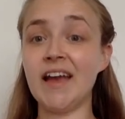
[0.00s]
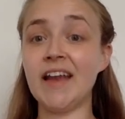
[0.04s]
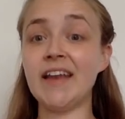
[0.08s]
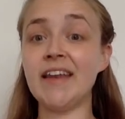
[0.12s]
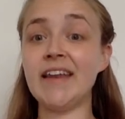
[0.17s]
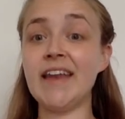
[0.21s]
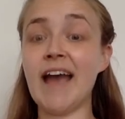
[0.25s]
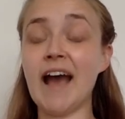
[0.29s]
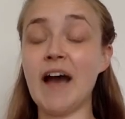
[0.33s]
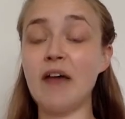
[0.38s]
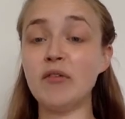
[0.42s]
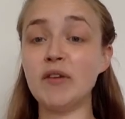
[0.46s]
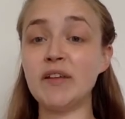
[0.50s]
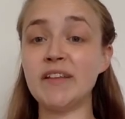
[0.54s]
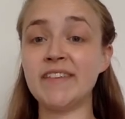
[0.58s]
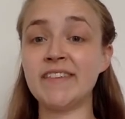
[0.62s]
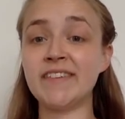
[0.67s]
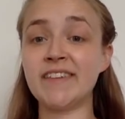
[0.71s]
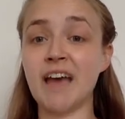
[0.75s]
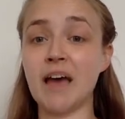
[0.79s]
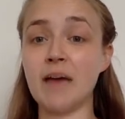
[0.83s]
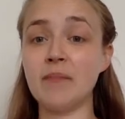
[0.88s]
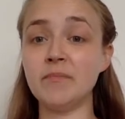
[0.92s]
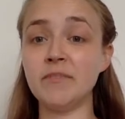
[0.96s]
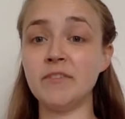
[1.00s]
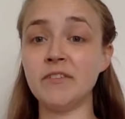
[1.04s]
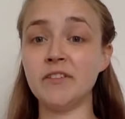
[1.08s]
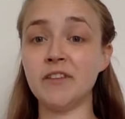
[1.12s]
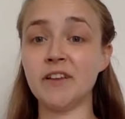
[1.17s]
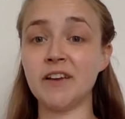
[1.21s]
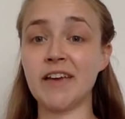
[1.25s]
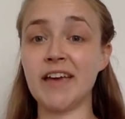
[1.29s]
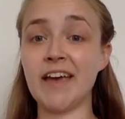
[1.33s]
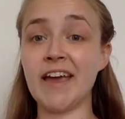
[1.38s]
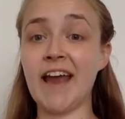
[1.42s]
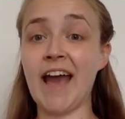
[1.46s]
Now it's time to
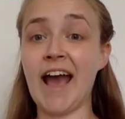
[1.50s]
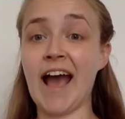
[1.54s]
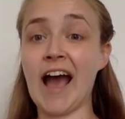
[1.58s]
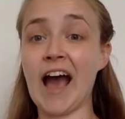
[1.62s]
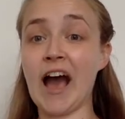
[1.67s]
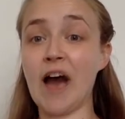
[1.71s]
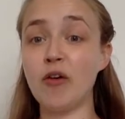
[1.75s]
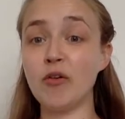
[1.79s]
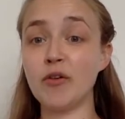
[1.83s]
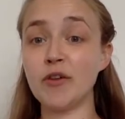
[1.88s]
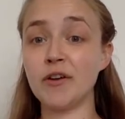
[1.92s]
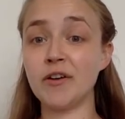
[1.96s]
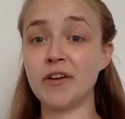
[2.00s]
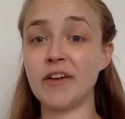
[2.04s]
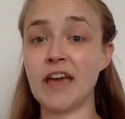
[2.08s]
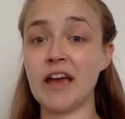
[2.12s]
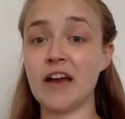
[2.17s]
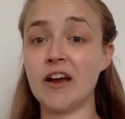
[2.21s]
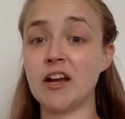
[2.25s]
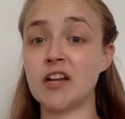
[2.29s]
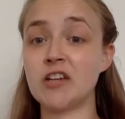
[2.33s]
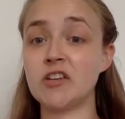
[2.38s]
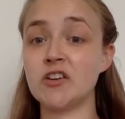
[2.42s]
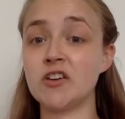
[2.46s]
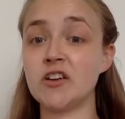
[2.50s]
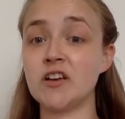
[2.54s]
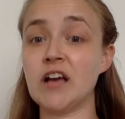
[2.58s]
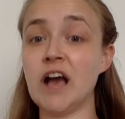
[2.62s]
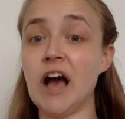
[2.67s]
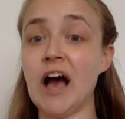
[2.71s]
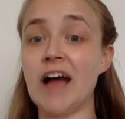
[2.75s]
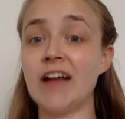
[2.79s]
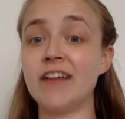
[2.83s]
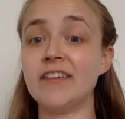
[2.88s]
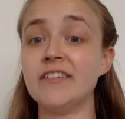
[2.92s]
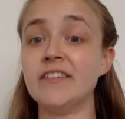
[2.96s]
look at how your character
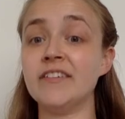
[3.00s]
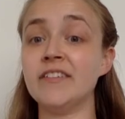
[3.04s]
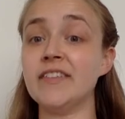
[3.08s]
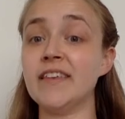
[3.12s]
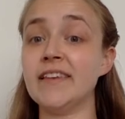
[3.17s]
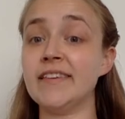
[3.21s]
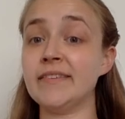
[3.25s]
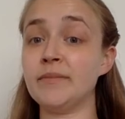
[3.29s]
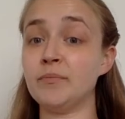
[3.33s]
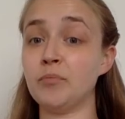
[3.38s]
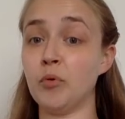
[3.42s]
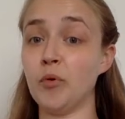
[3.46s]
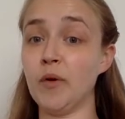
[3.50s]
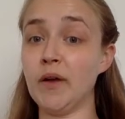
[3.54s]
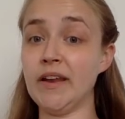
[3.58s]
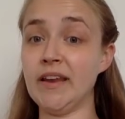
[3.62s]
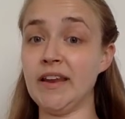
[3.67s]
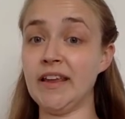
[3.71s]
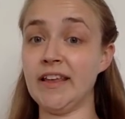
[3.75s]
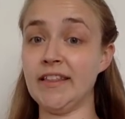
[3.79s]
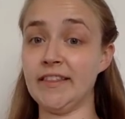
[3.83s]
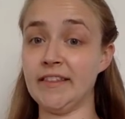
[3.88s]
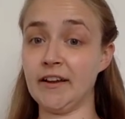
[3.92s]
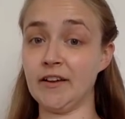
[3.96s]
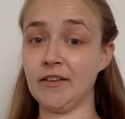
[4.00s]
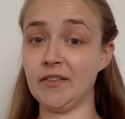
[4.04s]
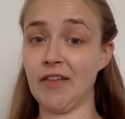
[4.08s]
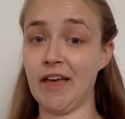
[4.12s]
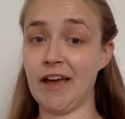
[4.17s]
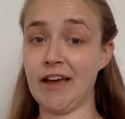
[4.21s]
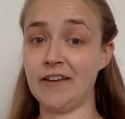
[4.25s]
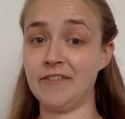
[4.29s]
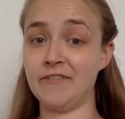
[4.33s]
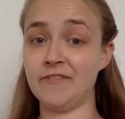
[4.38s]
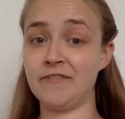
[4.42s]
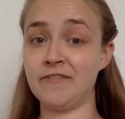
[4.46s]
got to this point in their
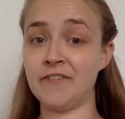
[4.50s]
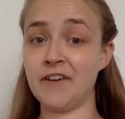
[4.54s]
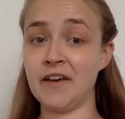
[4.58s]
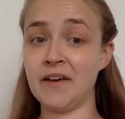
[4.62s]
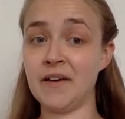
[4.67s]
life.